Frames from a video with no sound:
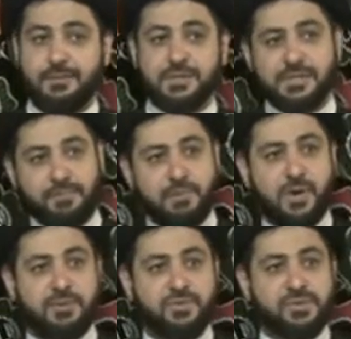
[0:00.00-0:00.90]
But some people
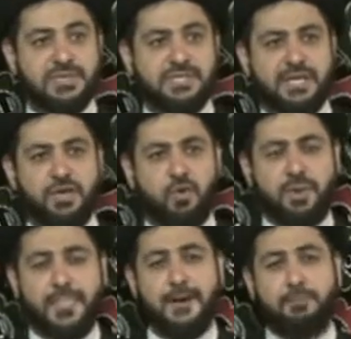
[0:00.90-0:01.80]
come to me and say, you know
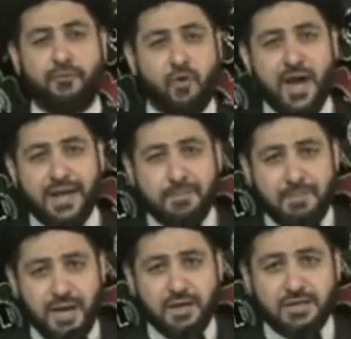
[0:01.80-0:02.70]
what, before I get
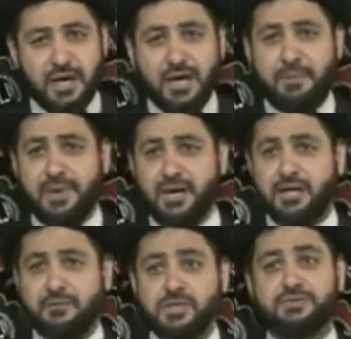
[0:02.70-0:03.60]
married, I got married,
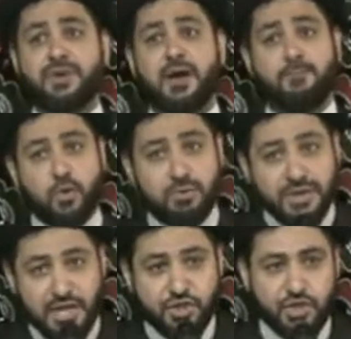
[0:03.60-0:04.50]
I was more
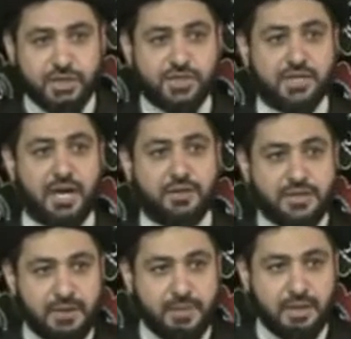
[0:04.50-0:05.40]
religious. Now
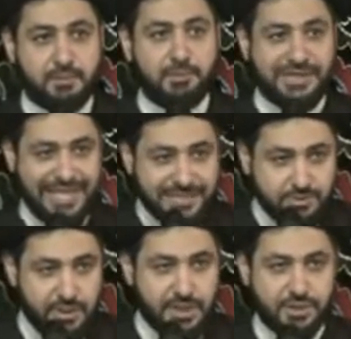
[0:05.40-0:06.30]
that I'm married, I'm less
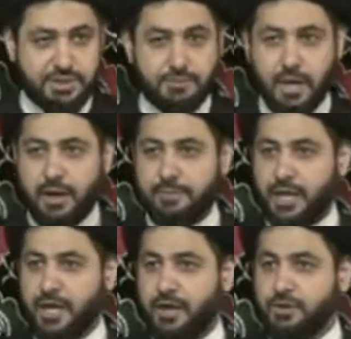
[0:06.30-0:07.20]
religious. I'm
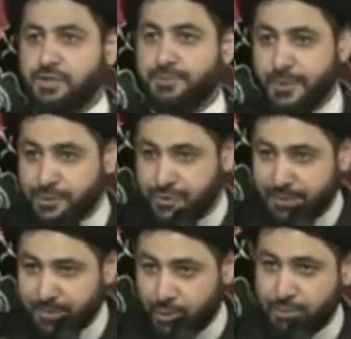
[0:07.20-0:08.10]
like, you're supposed to
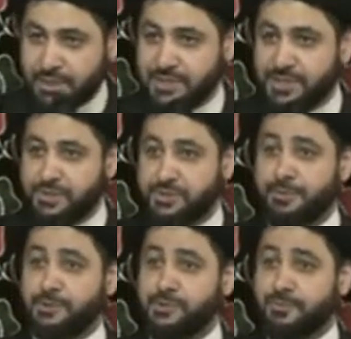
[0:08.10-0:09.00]
be more religious. You're
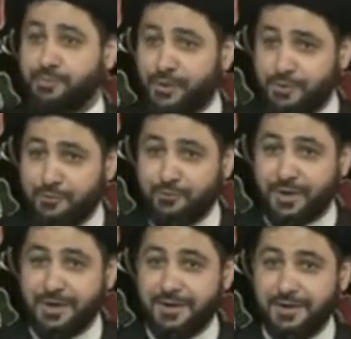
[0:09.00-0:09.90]
supposed to
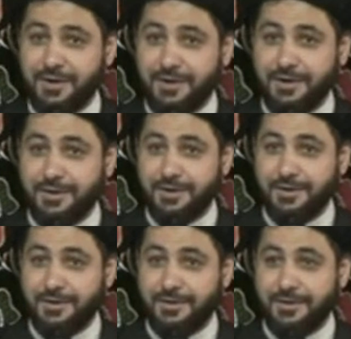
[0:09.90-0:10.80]
improve.
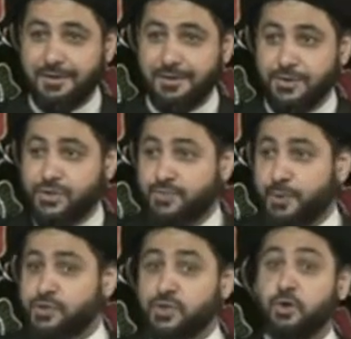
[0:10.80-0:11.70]
You're
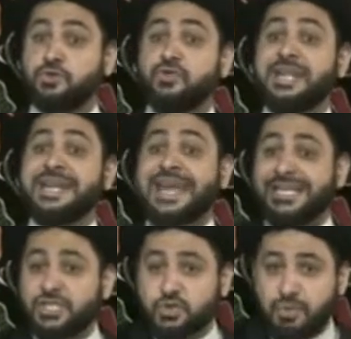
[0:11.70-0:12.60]
supposed to go to the
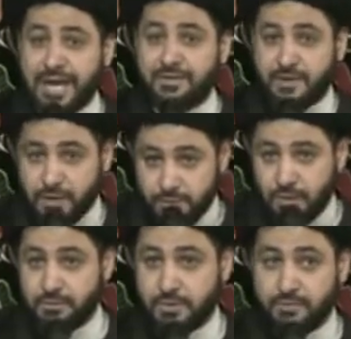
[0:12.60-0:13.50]
next grade when you
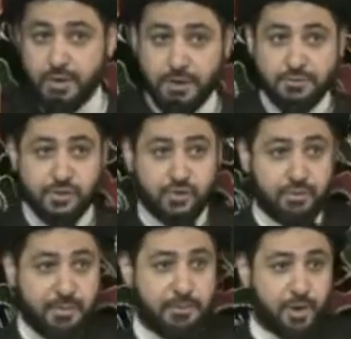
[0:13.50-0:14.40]
know, when you go to school,
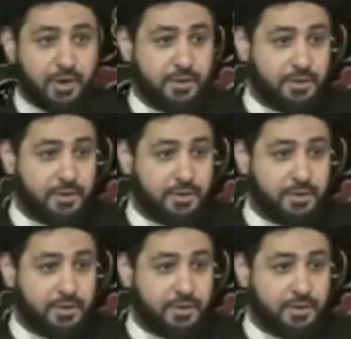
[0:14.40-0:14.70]
remember.